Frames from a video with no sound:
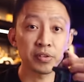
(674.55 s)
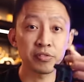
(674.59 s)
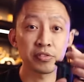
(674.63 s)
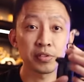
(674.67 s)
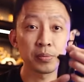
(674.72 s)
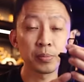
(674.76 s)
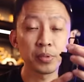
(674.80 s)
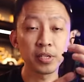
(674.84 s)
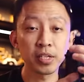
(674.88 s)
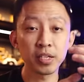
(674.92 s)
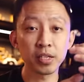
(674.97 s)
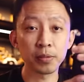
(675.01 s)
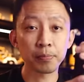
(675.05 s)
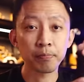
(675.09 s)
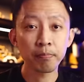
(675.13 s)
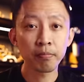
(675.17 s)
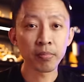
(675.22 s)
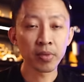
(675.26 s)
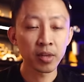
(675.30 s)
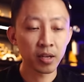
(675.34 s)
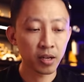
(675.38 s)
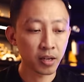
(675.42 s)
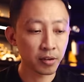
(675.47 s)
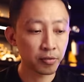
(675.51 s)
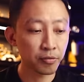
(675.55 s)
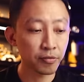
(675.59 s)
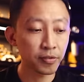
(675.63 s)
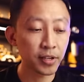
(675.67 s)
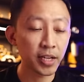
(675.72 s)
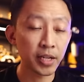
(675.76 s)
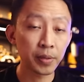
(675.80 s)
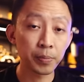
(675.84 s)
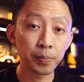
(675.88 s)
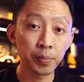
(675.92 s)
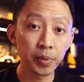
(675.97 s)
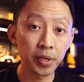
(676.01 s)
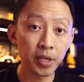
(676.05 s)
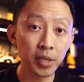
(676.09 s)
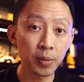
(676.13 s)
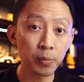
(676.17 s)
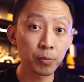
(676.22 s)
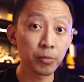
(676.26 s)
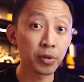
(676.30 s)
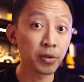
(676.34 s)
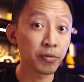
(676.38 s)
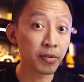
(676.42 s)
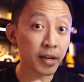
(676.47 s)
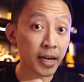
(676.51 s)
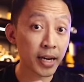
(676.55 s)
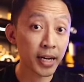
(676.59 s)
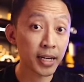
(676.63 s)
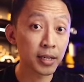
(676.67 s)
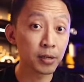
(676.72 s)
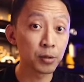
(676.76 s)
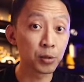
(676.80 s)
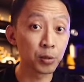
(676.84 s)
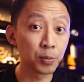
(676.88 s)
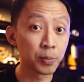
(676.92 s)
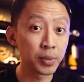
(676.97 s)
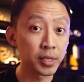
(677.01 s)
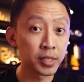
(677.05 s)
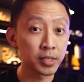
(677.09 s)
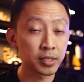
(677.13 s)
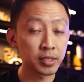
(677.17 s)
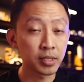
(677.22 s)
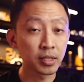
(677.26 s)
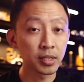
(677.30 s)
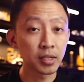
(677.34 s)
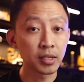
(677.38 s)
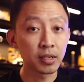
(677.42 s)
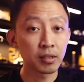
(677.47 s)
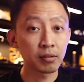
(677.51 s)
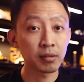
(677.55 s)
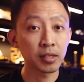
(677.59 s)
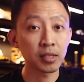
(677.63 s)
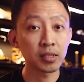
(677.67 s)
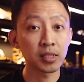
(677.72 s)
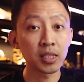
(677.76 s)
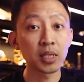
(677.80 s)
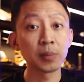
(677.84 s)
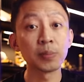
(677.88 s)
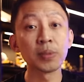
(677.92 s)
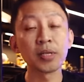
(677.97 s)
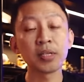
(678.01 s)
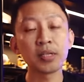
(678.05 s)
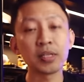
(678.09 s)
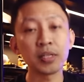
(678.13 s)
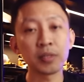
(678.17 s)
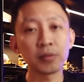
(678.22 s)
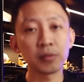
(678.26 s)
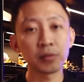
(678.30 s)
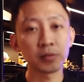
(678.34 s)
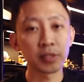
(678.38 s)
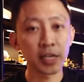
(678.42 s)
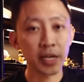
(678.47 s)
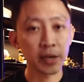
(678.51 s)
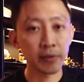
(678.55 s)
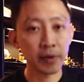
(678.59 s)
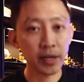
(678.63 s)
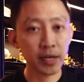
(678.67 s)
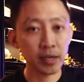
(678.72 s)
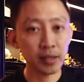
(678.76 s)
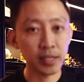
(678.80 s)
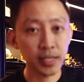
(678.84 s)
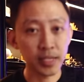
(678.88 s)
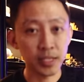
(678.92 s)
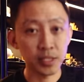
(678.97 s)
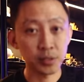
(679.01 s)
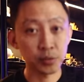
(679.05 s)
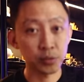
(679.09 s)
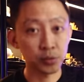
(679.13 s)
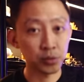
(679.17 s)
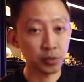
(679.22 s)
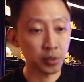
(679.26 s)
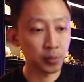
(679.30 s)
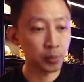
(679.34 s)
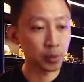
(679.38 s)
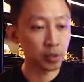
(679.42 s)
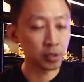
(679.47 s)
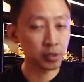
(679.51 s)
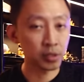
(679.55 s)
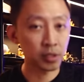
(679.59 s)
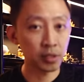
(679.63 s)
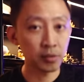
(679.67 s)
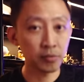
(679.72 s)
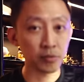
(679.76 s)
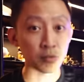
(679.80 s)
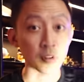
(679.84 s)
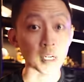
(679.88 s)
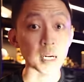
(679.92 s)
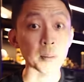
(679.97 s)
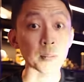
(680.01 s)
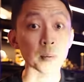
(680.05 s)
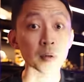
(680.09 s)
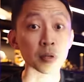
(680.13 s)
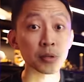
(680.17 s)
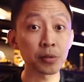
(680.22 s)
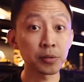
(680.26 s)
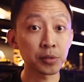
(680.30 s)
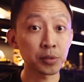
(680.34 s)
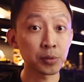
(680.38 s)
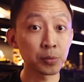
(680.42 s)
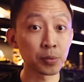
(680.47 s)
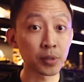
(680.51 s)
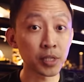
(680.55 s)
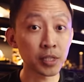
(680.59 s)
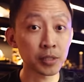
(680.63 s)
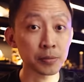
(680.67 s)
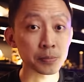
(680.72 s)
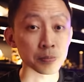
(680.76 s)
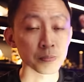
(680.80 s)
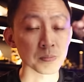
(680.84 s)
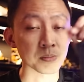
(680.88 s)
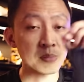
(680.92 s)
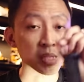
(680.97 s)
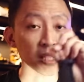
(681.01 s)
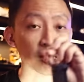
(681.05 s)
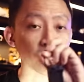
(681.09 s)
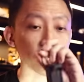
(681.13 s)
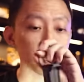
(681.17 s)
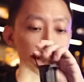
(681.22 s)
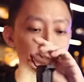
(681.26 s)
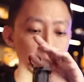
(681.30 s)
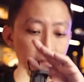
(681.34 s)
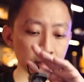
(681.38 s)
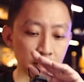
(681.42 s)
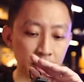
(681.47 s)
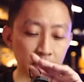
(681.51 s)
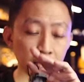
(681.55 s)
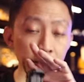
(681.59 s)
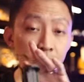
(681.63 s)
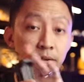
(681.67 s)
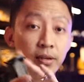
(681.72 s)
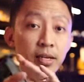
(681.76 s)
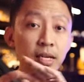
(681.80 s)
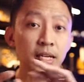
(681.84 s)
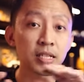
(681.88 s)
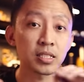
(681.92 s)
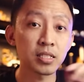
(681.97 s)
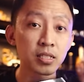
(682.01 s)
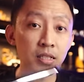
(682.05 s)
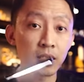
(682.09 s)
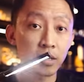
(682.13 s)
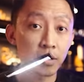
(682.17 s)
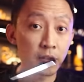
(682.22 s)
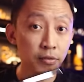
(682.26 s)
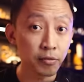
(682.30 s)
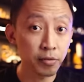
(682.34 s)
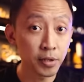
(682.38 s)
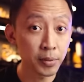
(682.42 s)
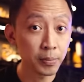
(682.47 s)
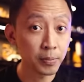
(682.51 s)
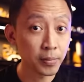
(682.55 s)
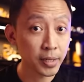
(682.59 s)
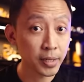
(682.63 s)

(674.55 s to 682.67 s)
preferably a flood beam with high lumens. Right, the ability to direct light is also important for up-close work, like these ARS flip